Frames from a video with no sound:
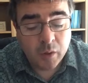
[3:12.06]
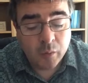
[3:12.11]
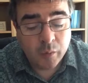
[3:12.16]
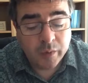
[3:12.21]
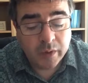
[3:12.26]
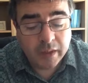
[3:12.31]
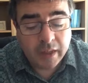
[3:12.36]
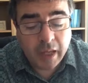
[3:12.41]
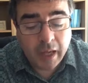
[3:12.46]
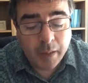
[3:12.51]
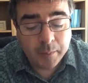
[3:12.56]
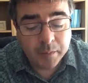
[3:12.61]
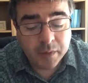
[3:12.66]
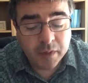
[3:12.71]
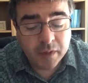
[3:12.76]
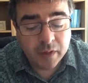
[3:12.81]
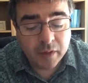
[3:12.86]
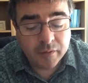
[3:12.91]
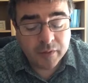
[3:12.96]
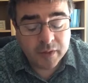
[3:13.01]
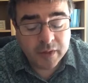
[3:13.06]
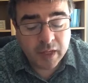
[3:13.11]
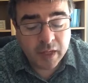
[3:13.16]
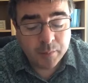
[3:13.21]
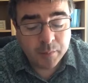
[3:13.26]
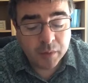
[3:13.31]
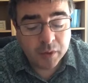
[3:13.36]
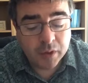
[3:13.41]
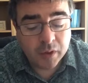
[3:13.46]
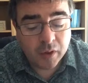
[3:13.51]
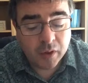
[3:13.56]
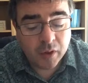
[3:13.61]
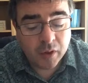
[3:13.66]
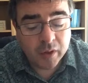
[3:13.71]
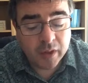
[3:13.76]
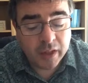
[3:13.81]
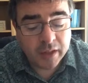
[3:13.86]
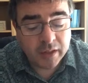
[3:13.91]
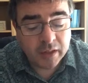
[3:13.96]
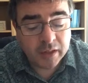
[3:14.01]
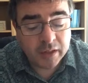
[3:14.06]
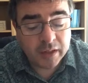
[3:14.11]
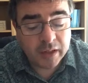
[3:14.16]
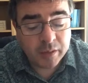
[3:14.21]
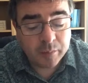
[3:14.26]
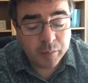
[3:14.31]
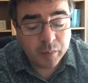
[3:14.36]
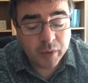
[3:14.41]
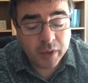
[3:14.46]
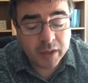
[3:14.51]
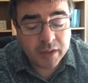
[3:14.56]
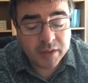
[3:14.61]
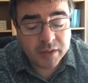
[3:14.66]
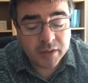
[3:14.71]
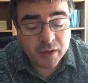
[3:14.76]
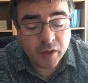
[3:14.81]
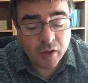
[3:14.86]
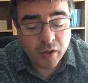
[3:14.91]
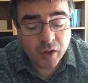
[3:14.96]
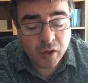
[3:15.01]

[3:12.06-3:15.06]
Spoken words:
When the captain of the temple guard and the leading priests